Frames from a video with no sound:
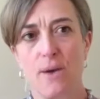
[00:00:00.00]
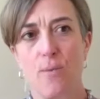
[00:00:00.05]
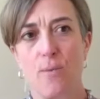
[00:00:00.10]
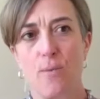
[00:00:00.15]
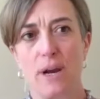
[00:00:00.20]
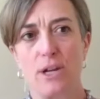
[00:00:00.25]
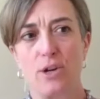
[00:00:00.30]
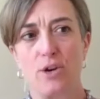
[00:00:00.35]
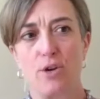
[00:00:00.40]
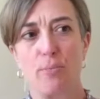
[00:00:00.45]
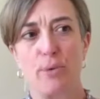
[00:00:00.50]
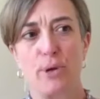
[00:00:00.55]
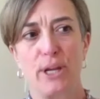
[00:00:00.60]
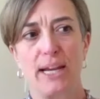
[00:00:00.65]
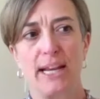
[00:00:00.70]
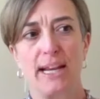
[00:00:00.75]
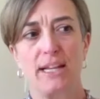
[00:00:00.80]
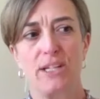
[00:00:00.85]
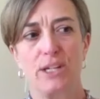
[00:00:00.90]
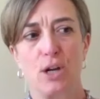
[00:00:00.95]
when you're
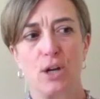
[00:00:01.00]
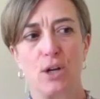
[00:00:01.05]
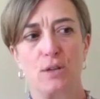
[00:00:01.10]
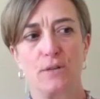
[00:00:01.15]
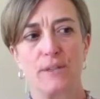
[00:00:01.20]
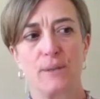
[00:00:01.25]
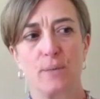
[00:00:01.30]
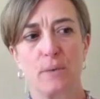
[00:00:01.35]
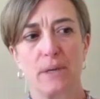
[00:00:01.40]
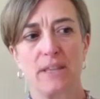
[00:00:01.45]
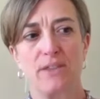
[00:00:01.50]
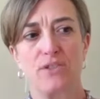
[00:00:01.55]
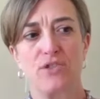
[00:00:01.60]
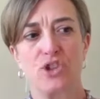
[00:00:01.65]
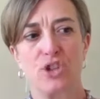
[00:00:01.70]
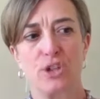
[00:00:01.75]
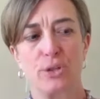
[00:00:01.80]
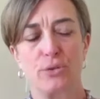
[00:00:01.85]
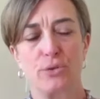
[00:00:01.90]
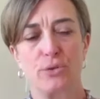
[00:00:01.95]
putting adults with
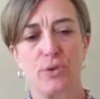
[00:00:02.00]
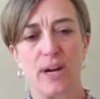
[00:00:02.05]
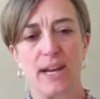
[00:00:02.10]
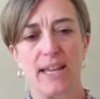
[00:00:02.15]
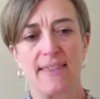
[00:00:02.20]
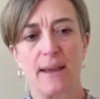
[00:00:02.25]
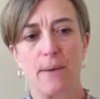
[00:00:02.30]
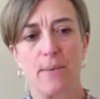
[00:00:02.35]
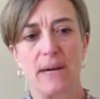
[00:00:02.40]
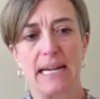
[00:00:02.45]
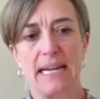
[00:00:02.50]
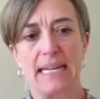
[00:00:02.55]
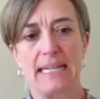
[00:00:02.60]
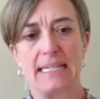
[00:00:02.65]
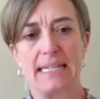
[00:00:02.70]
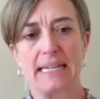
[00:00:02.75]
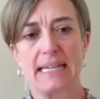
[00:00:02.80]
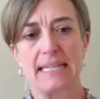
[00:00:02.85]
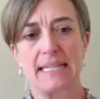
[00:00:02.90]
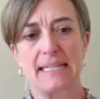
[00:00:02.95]
children that we need
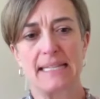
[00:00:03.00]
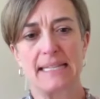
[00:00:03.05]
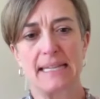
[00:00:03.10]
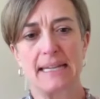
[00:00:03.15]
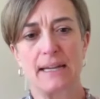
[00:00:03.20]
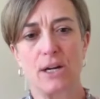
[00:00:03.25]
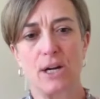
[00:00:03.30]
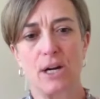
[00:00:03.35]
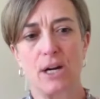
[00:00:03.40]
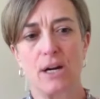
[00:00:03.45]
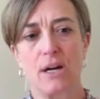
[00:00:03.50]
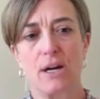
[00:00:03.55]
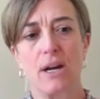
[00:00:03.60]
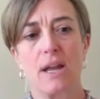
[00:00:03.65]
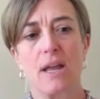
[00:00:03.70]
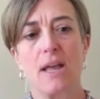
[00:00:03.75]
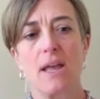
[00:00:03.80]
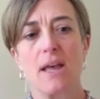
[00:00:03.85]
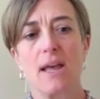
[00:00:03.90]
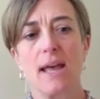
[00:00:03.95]
to consider.
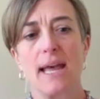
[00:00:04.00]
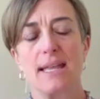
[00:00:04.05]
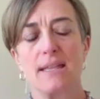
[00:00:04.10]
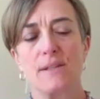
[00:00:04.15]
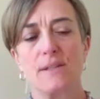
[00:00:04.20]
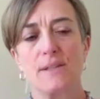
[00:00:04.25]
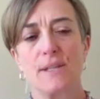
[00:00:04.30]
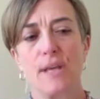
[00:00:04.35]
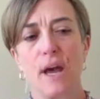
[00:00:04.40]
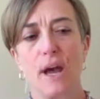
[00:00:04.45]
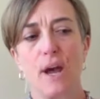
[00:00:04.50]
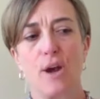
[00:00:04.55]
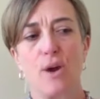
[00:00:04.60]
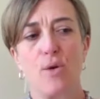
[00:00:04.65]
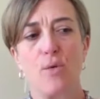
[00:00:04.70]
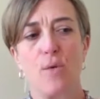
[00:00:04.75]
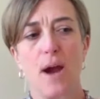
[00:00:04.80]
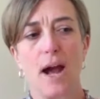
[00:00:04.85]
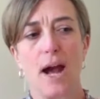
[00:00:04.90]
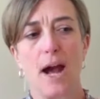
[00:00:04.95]
And
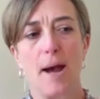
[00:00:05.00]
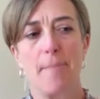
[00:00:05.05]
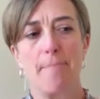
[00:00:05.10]
so,